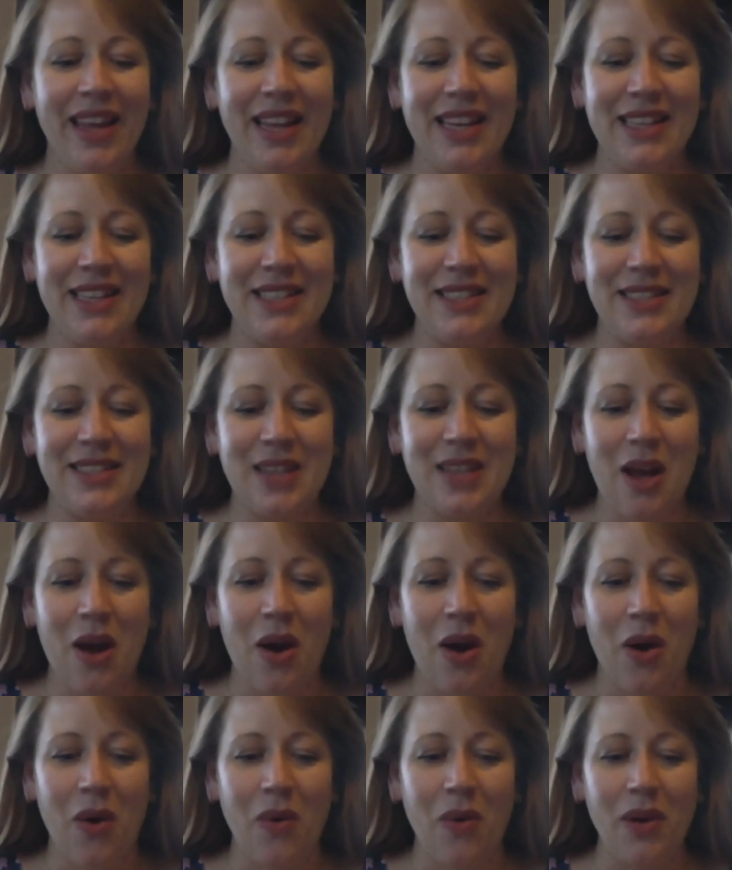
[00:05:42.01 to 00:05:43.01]

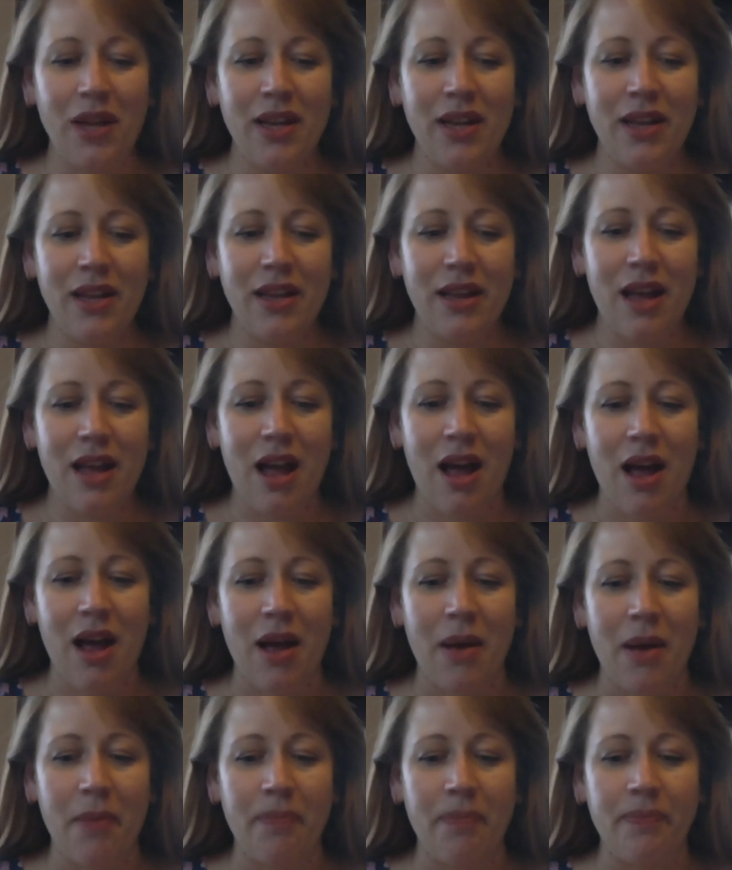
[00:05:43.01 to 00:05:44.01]
So,
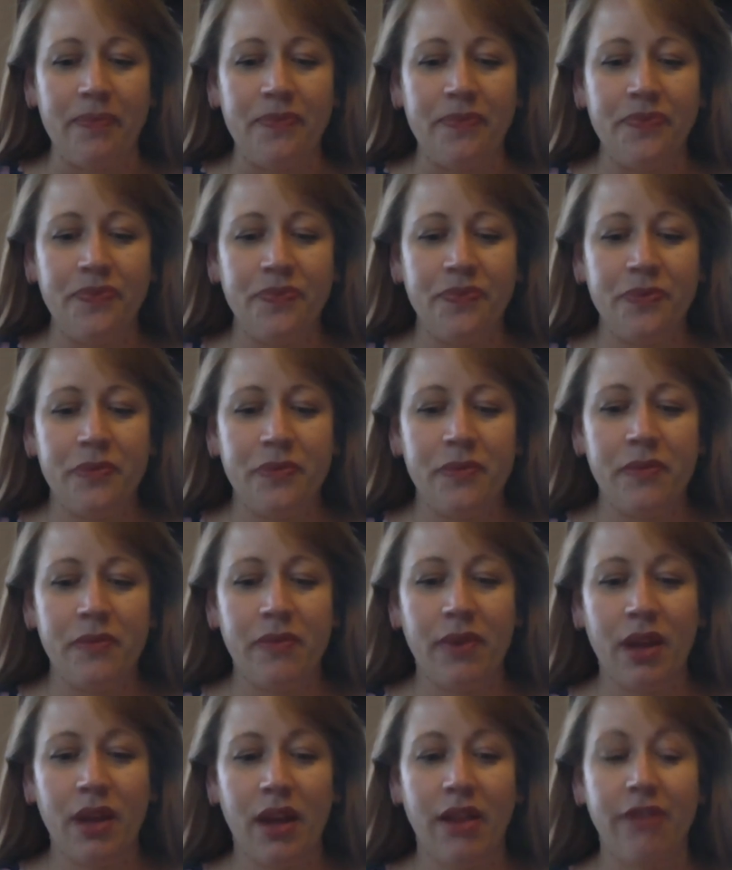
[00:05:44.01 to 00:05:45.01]

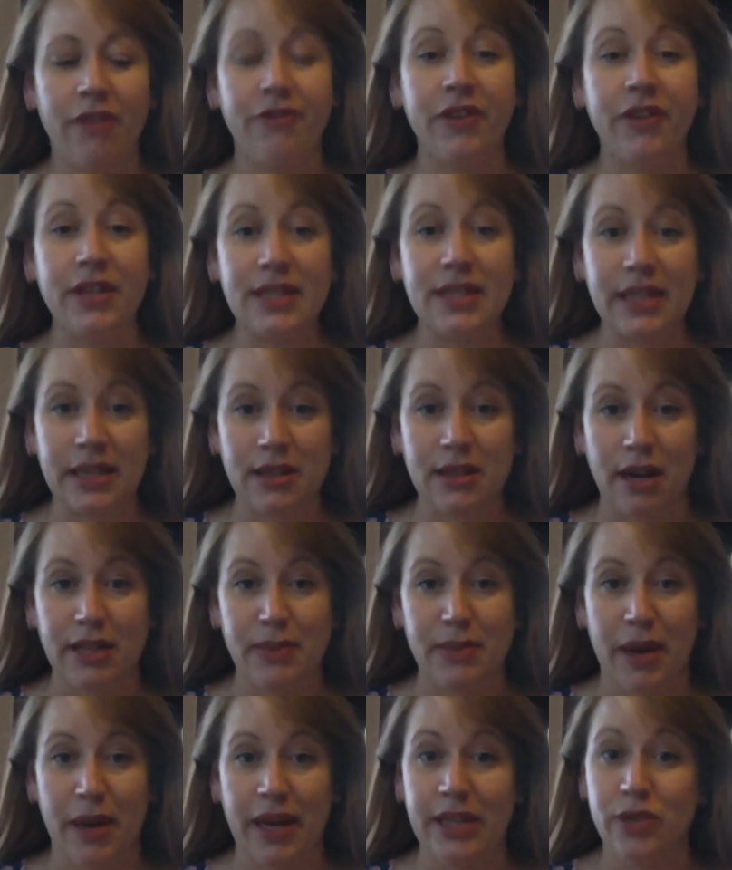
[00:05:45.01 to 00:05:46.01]
the first thing it talks
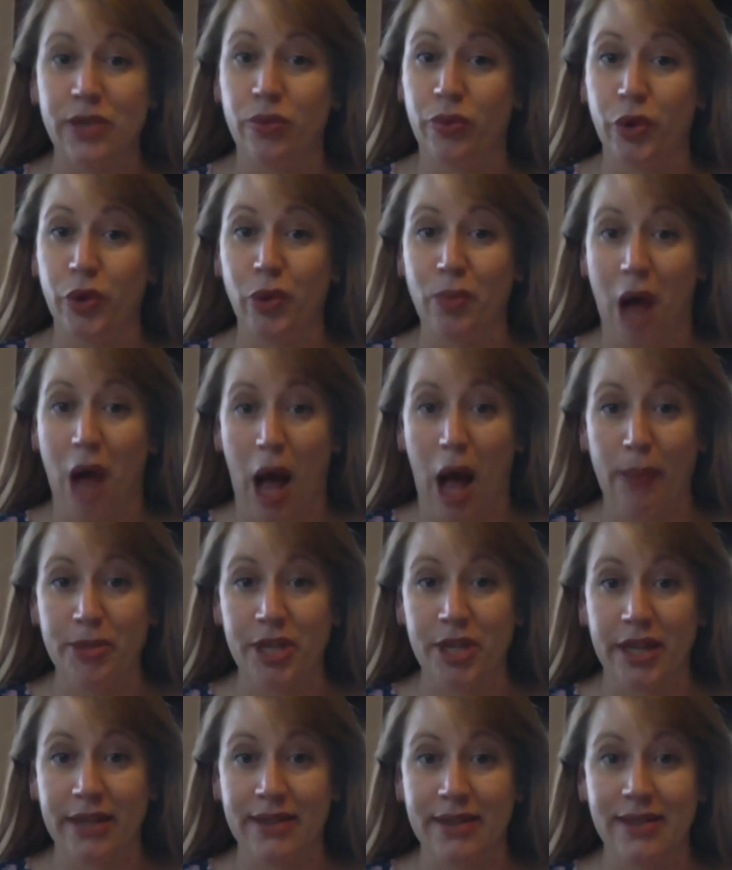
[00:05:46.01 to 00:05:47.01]
about is room
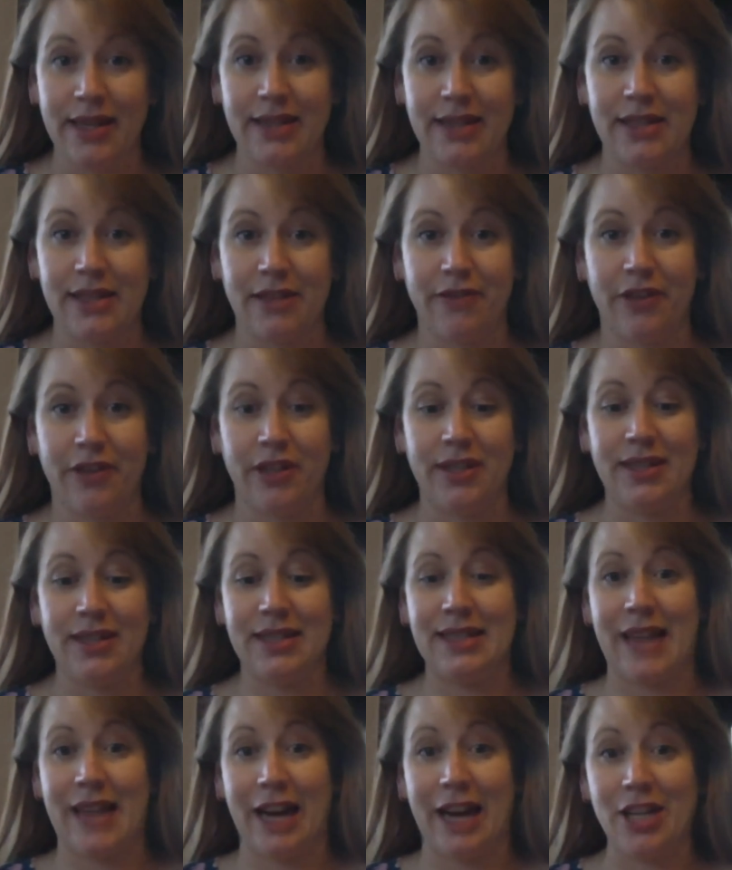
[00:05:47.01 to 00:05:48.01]
options. That's the first
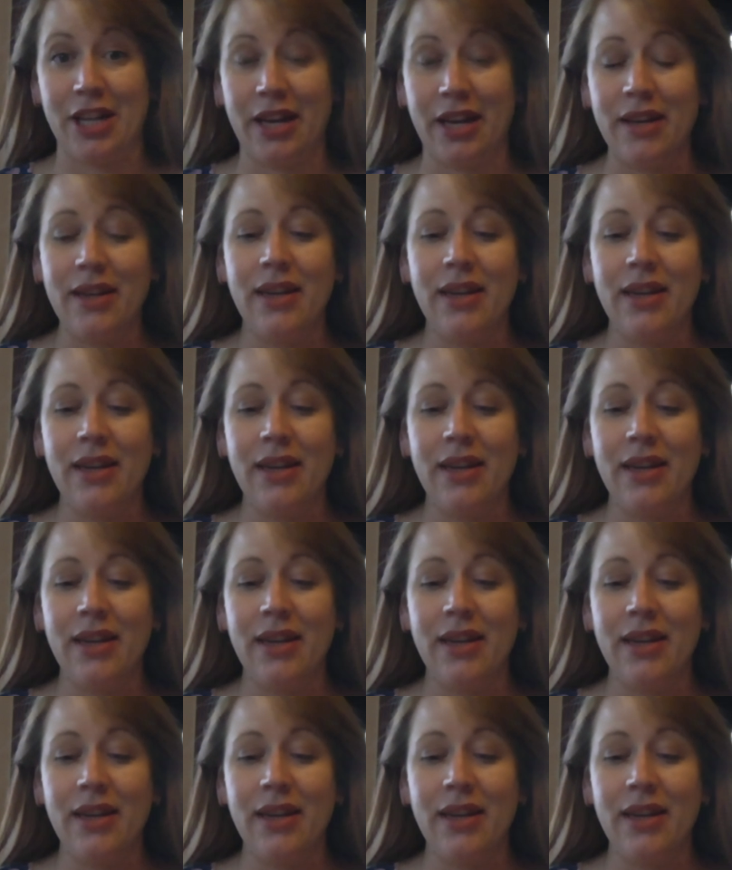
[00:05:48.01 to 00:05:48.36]
section.